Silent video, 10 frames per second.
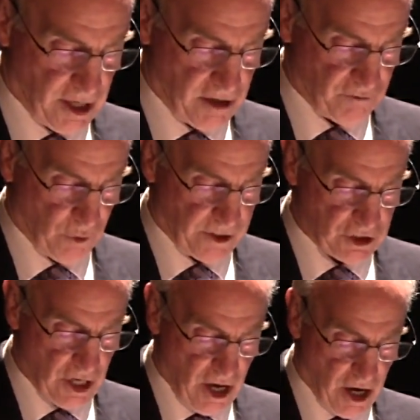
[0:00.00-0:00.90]

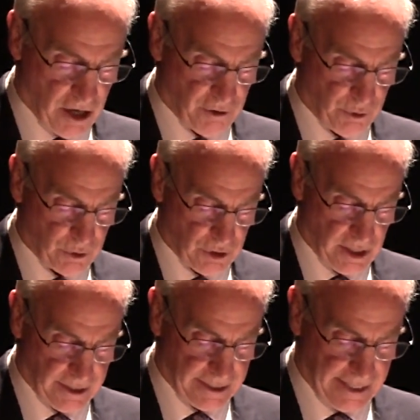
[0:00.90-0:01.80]
convoys en route to the
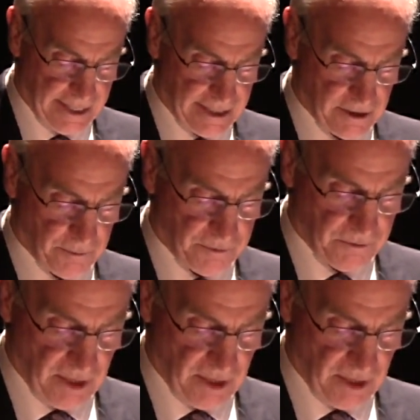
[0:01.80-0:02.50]
United Kingdom.